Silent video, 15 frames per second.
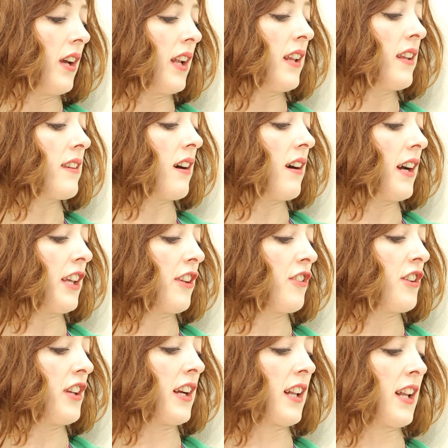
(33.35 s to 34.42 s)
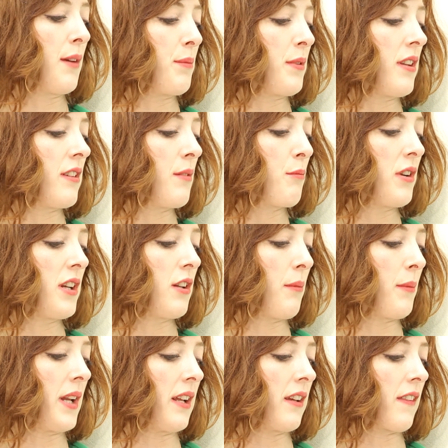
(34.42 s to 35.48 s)
In his eyes she eclipses and
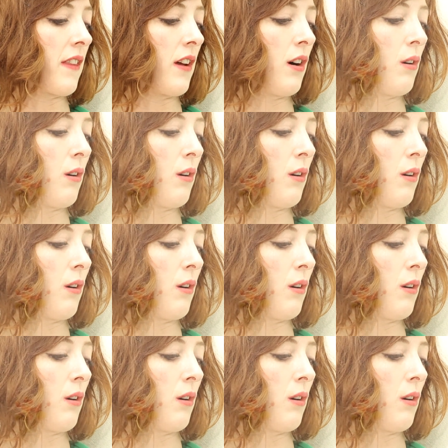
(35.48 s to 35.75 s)
predominates the